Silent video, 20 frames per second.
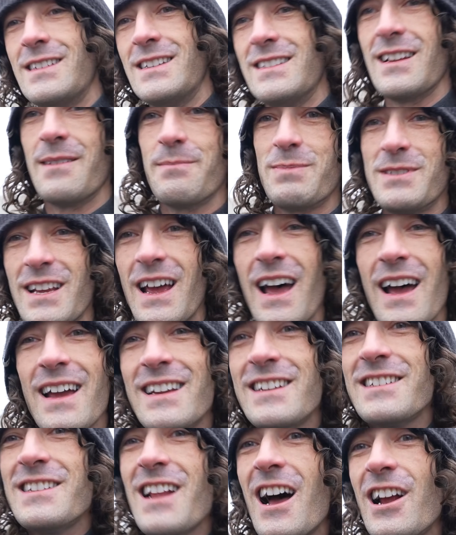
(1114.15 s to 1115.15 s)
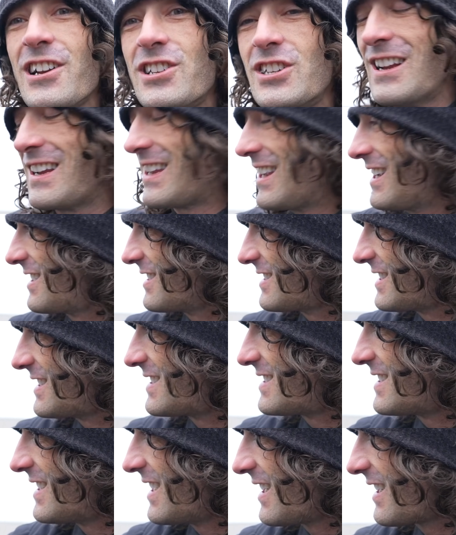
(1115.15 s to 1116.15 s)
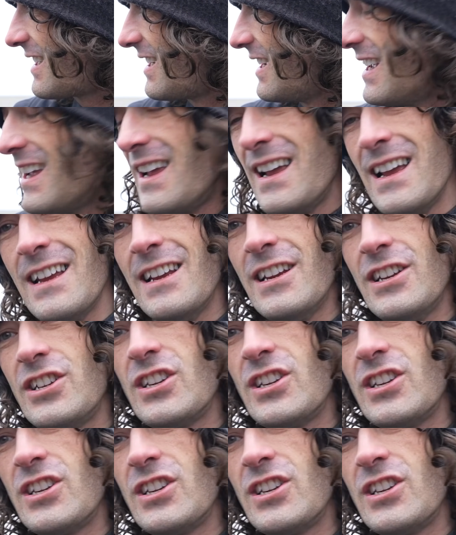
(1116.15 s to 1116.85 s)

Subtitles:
he's upset. He's not shaking because he's sick. He's